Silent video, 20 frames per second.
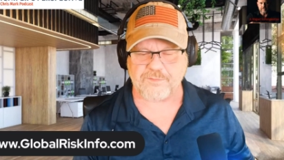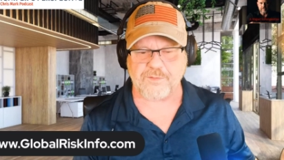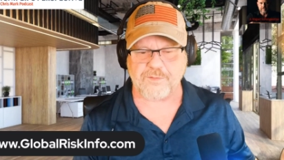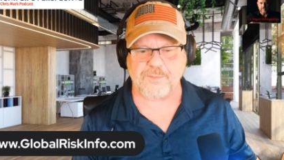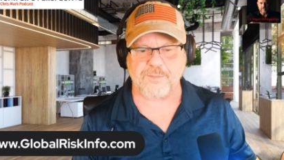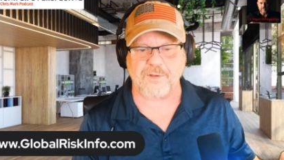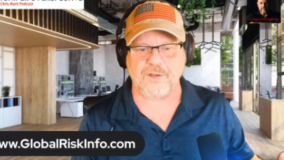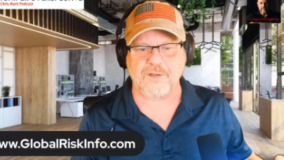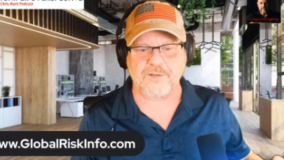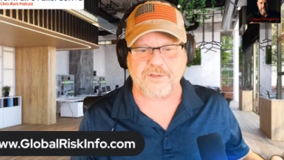
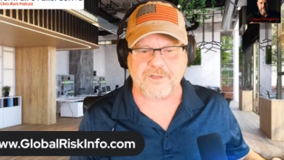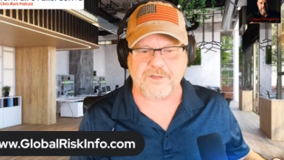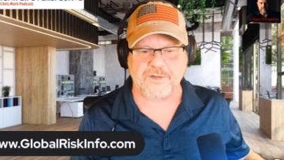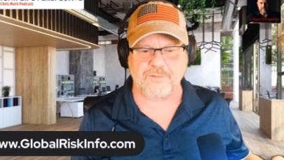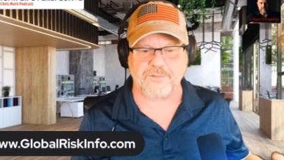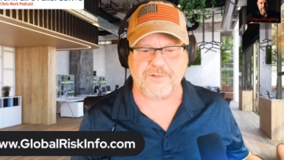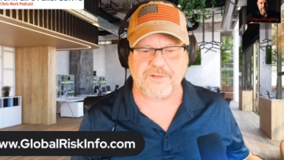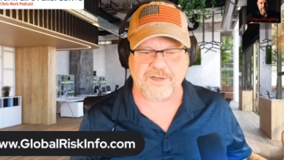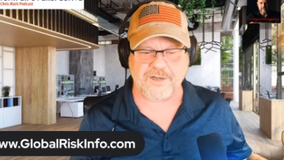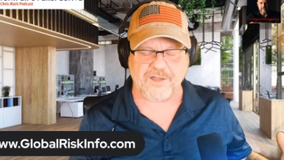football. You know,
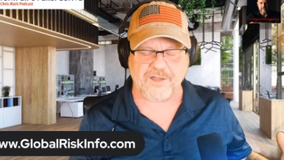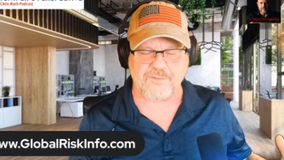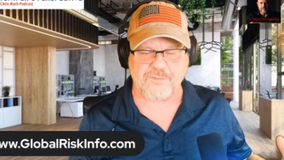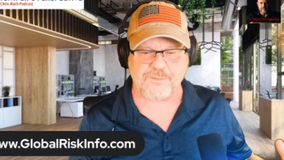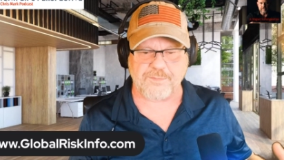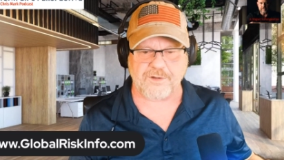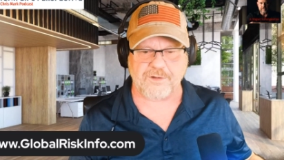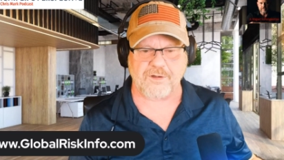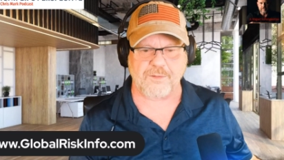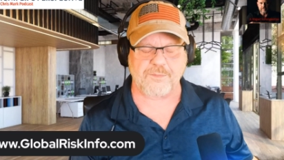we tend to have
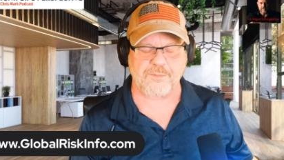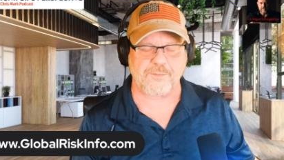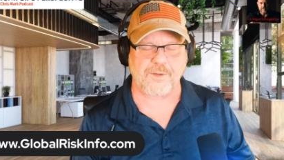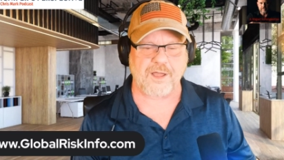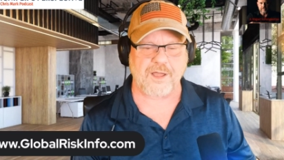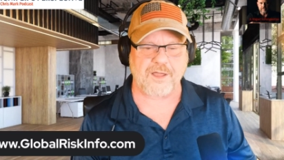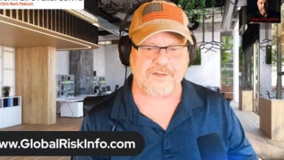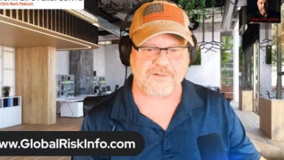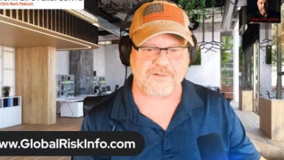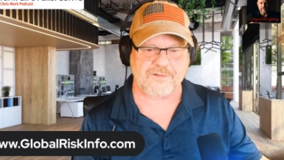bigger upper
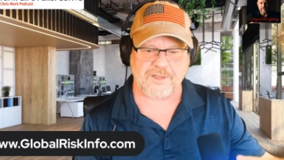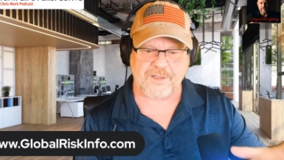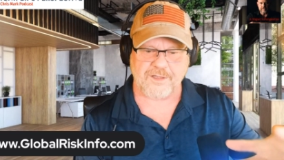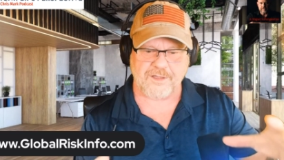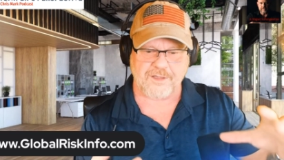bodies.